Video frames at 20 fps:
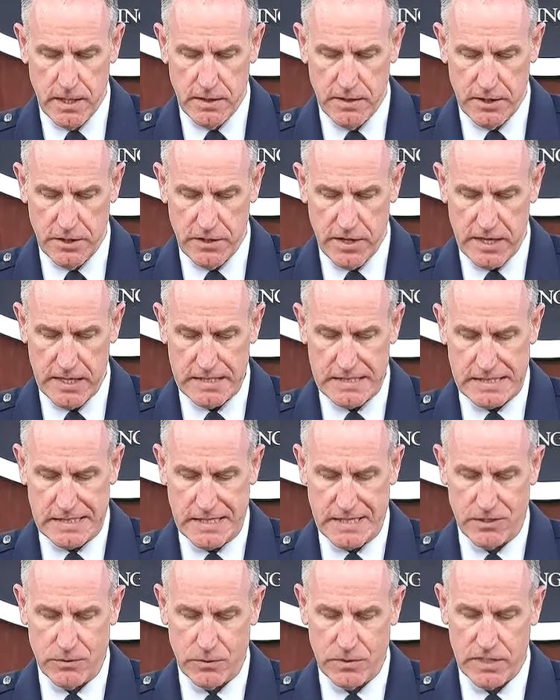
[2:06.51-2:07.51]
the United
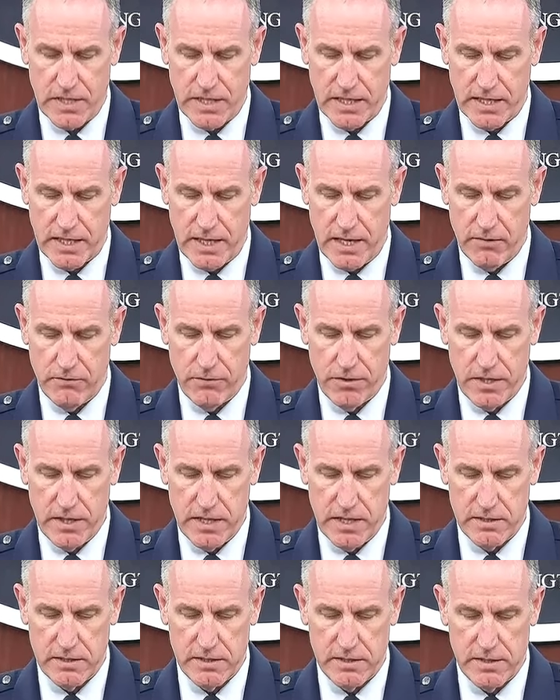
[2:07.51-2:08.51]
States will take every
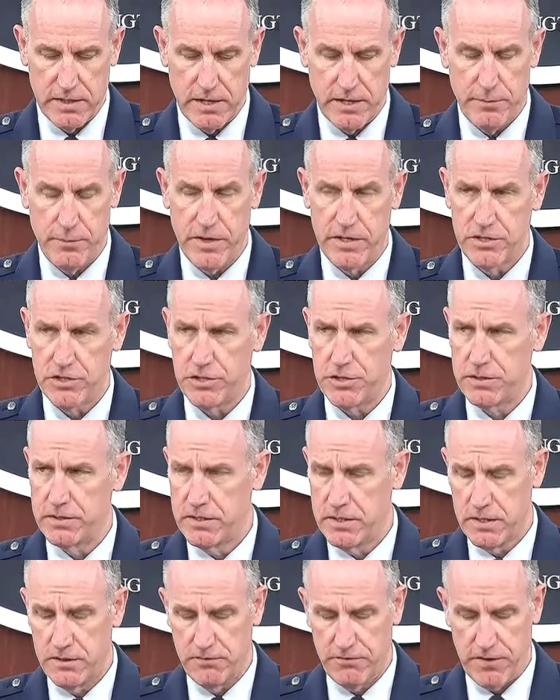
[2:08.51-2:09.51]
necessary measure
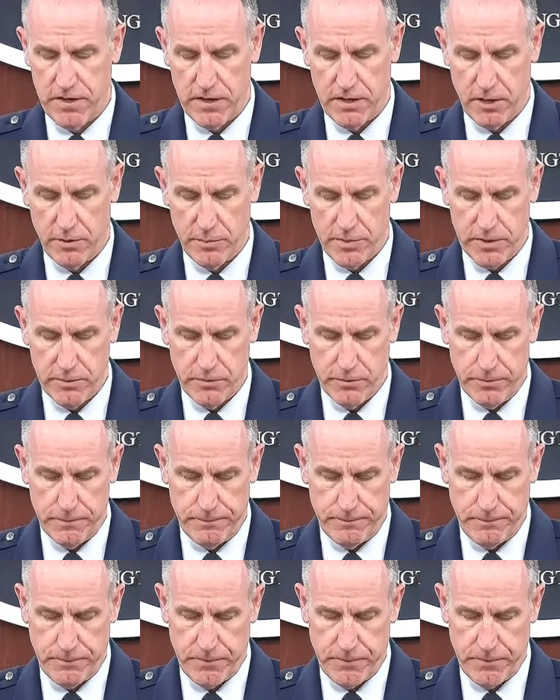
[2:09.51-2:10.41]
to defend our people.